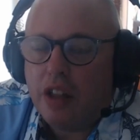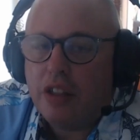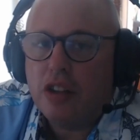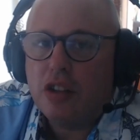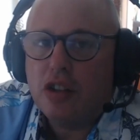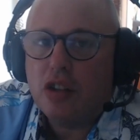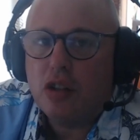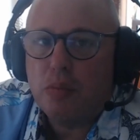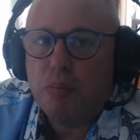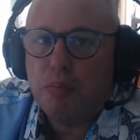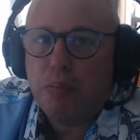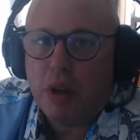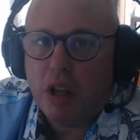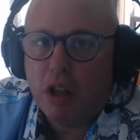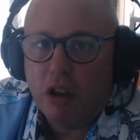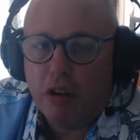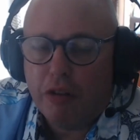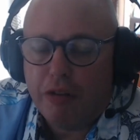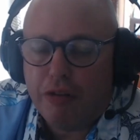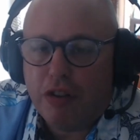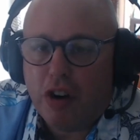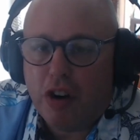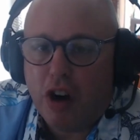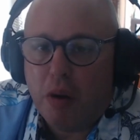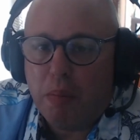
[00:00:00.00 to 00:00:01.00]
This is
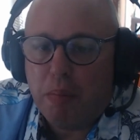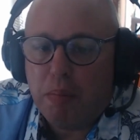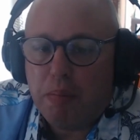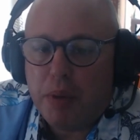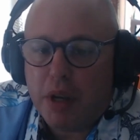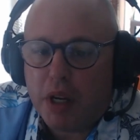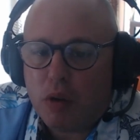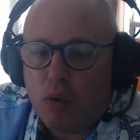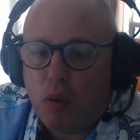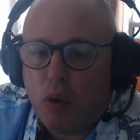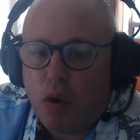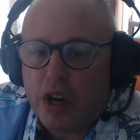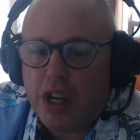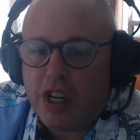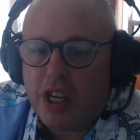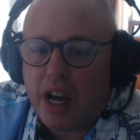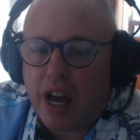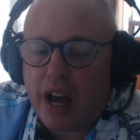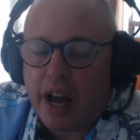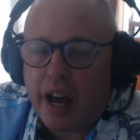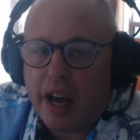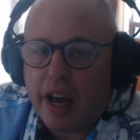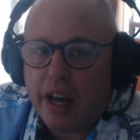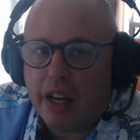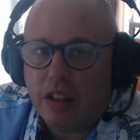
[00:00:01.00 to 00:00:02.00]
Bill from Bitcoin
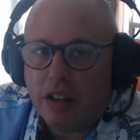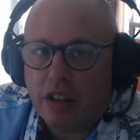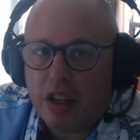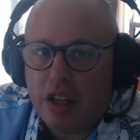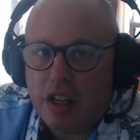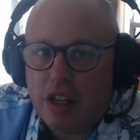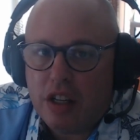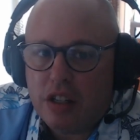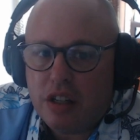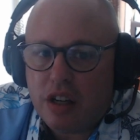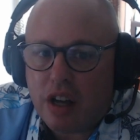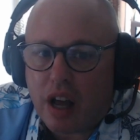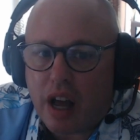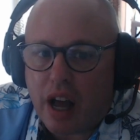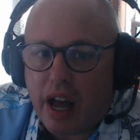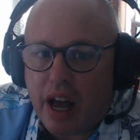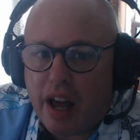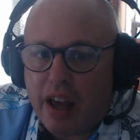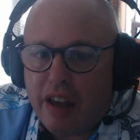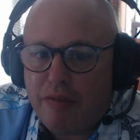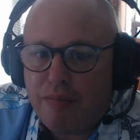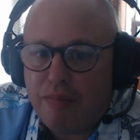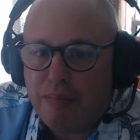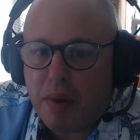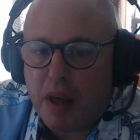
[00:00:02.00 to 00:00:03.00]
Island.
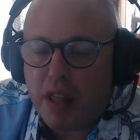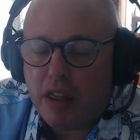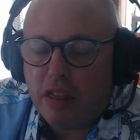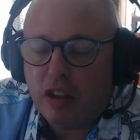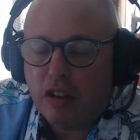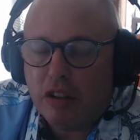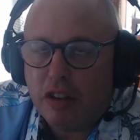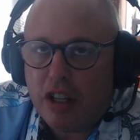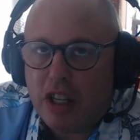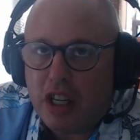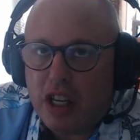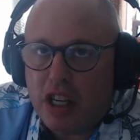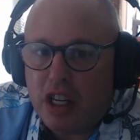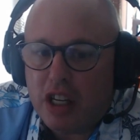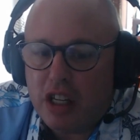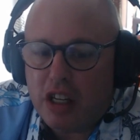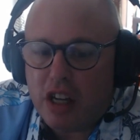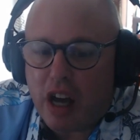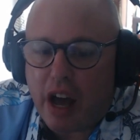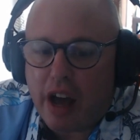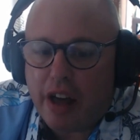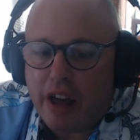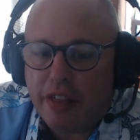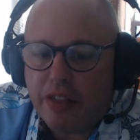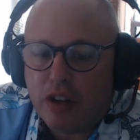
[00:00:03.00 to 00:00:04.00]
I've been the
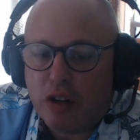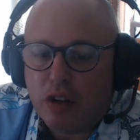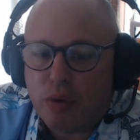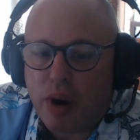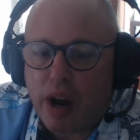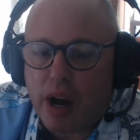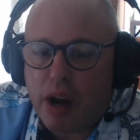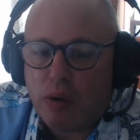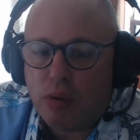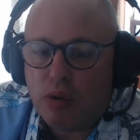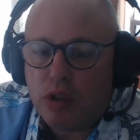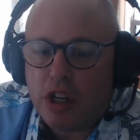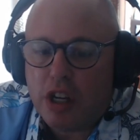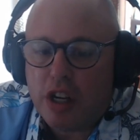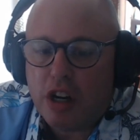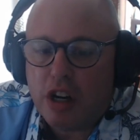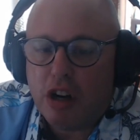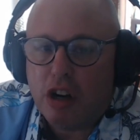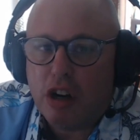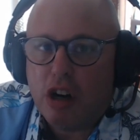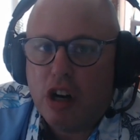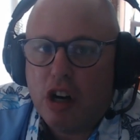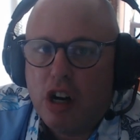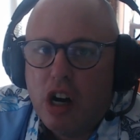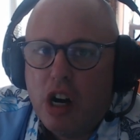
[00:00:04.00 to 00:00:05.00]
lead on the ground
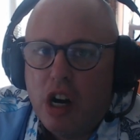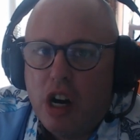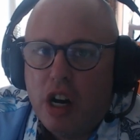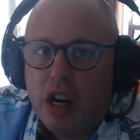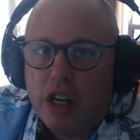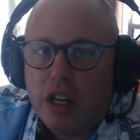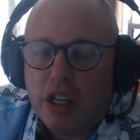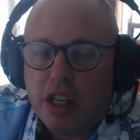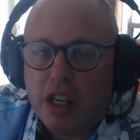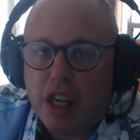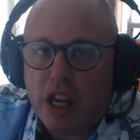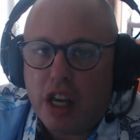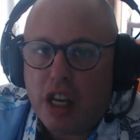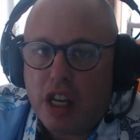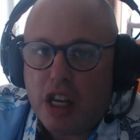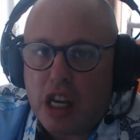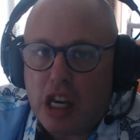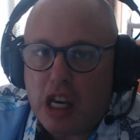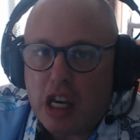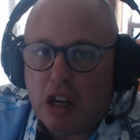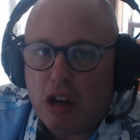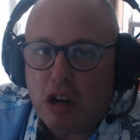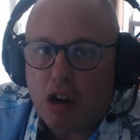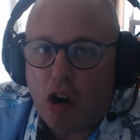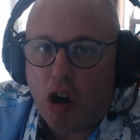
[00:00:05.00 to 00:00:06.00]
here,
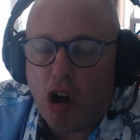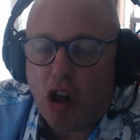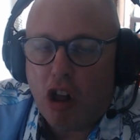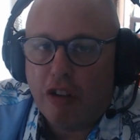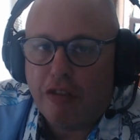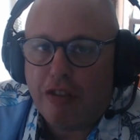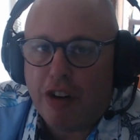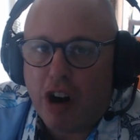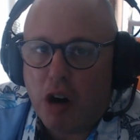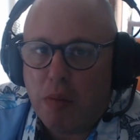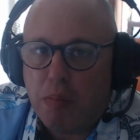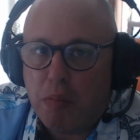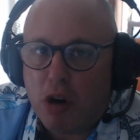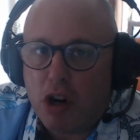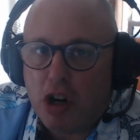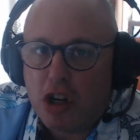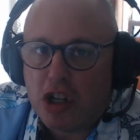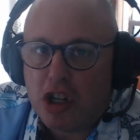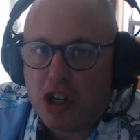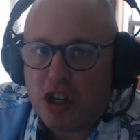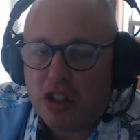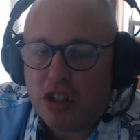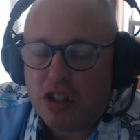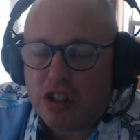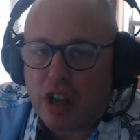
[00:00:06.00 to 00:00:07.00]
getting all of our
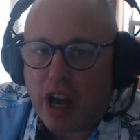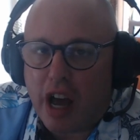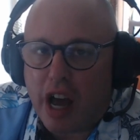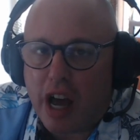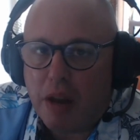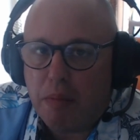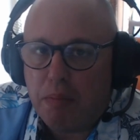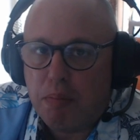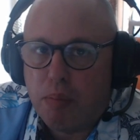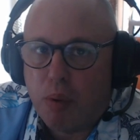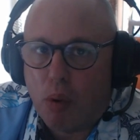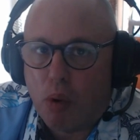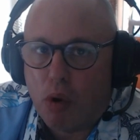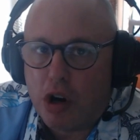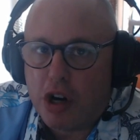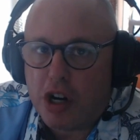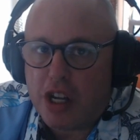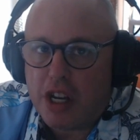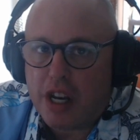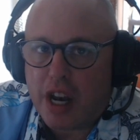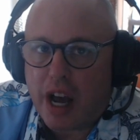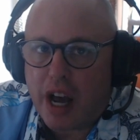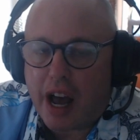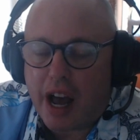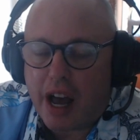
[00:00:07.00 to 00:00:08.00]
merchants
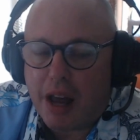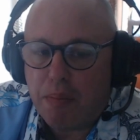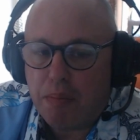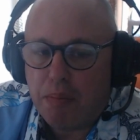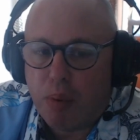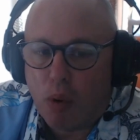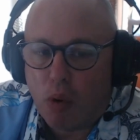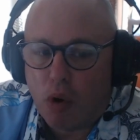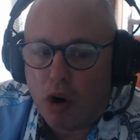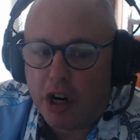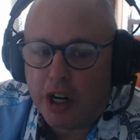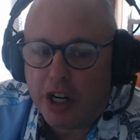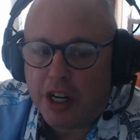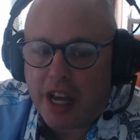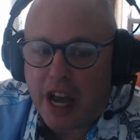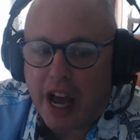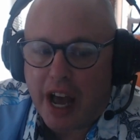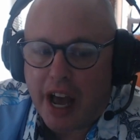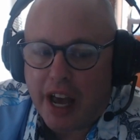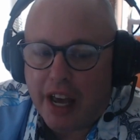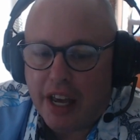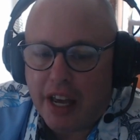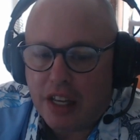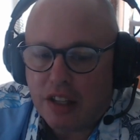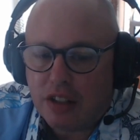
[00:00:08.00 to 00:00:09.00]
onboarded on
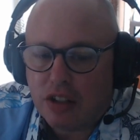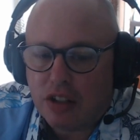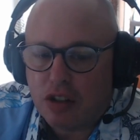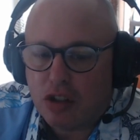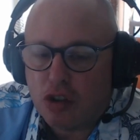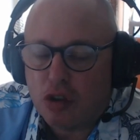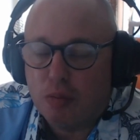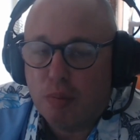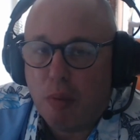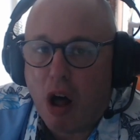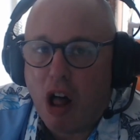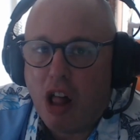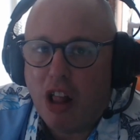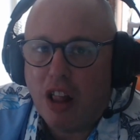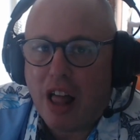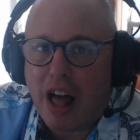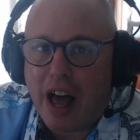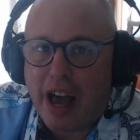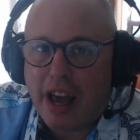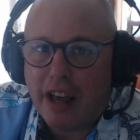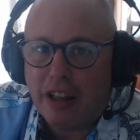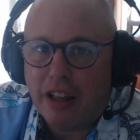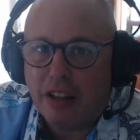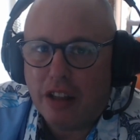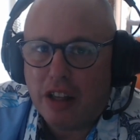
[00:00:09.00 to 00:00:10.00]
Boracay. It's a small
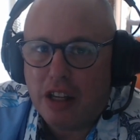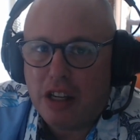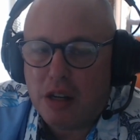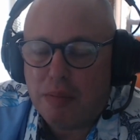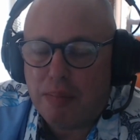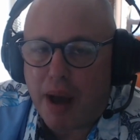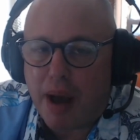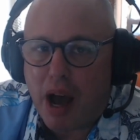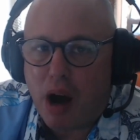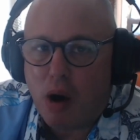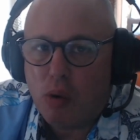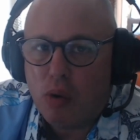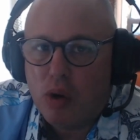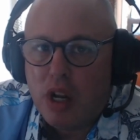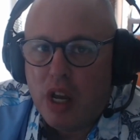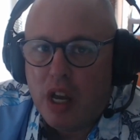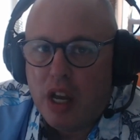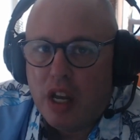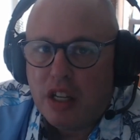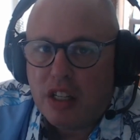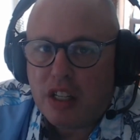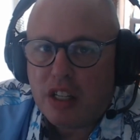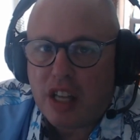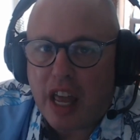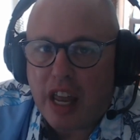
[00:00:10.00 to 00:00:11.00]
island, about
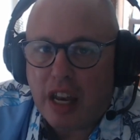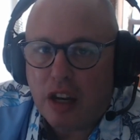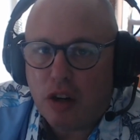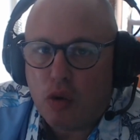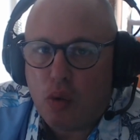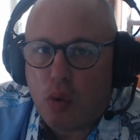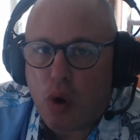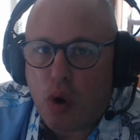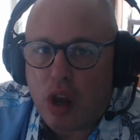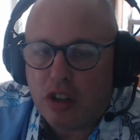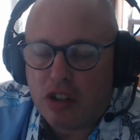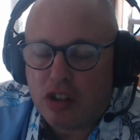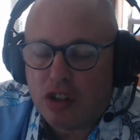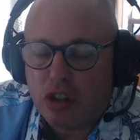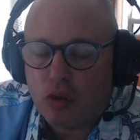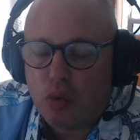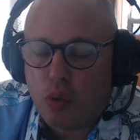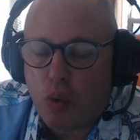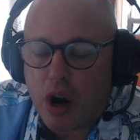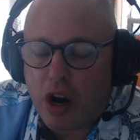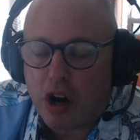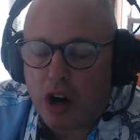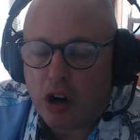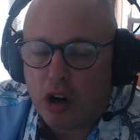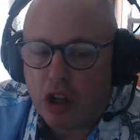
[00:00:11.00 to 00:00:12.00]
10
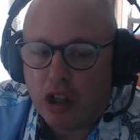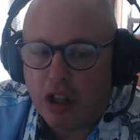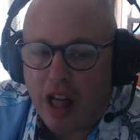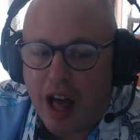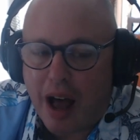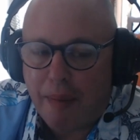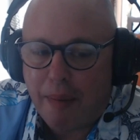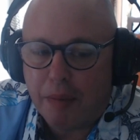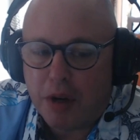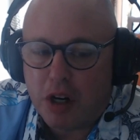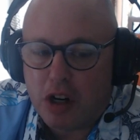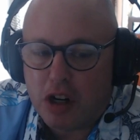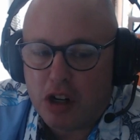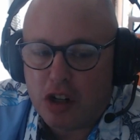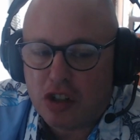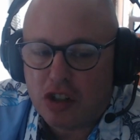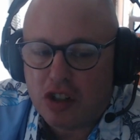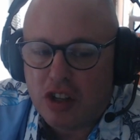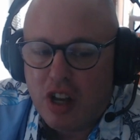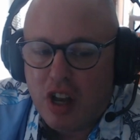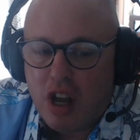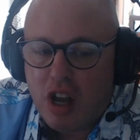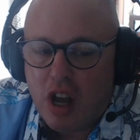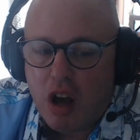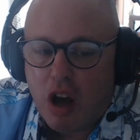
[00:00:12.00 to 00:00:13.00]
square
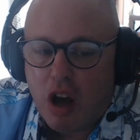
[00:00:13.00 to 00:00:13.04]
kilometers,